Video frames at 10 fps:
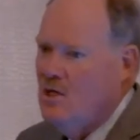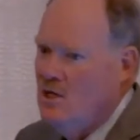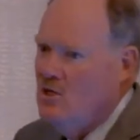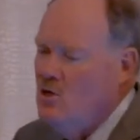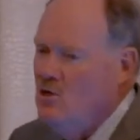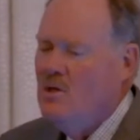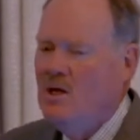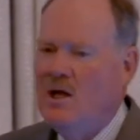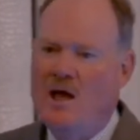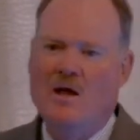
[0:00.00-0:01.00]
in human
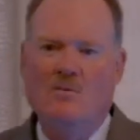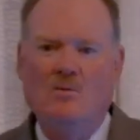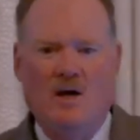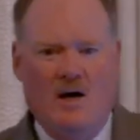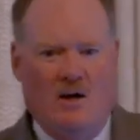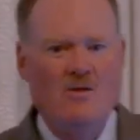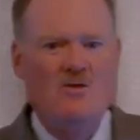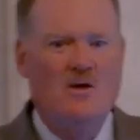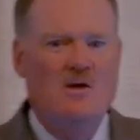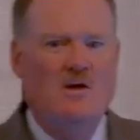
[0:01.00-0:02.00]
and animal
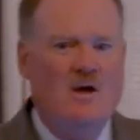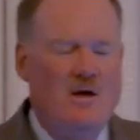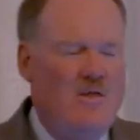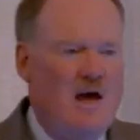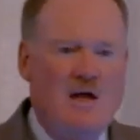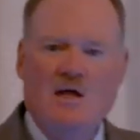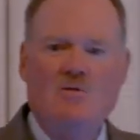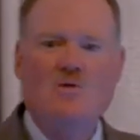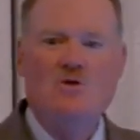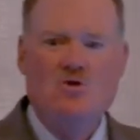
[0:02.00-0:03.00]
models that it
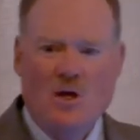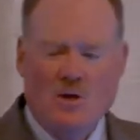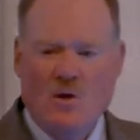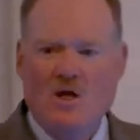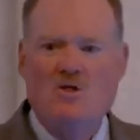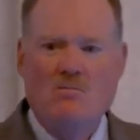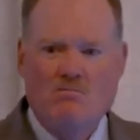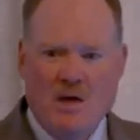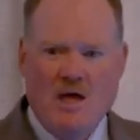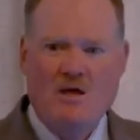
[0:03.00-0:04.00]
regenerates
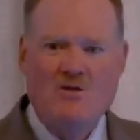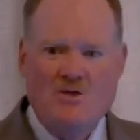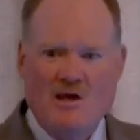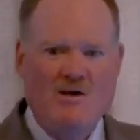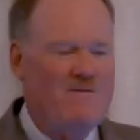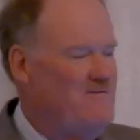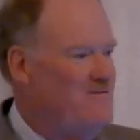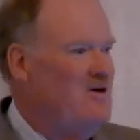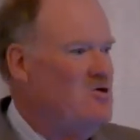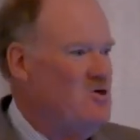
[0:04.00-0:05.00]
beta cell
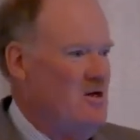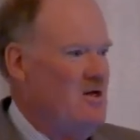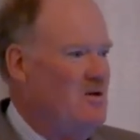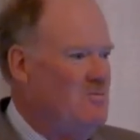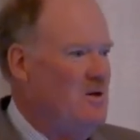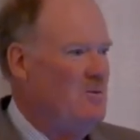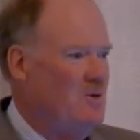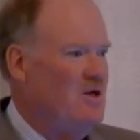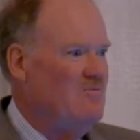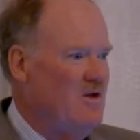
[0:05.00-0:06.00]
function in people
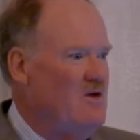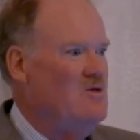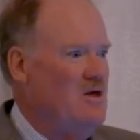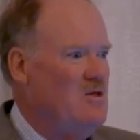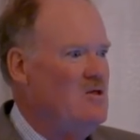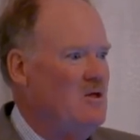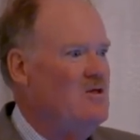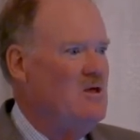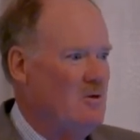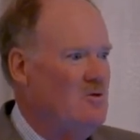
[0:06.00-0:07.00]
that have lost insulin
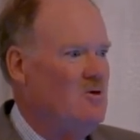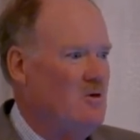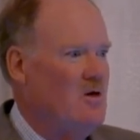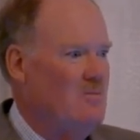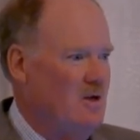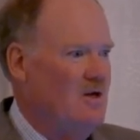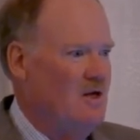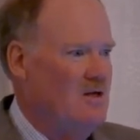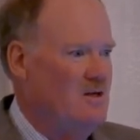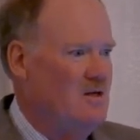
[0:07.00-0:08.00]
secretory
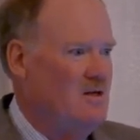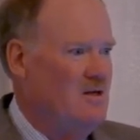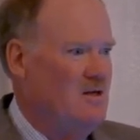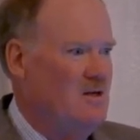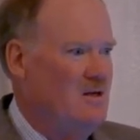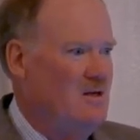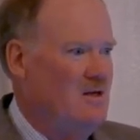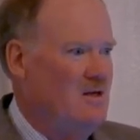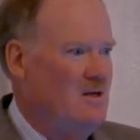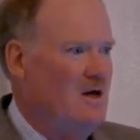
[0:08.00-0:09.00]
ability.
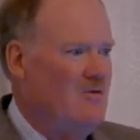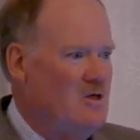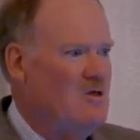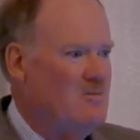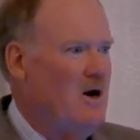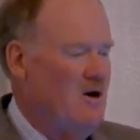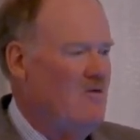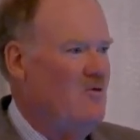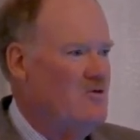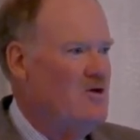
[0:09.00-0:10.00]
Now, this is
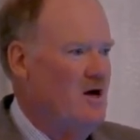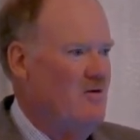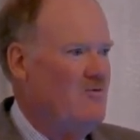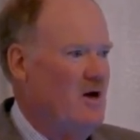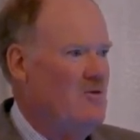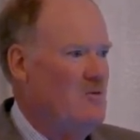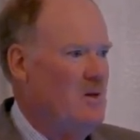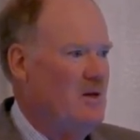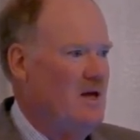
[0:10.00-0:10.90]
powerful stuff, right? It would be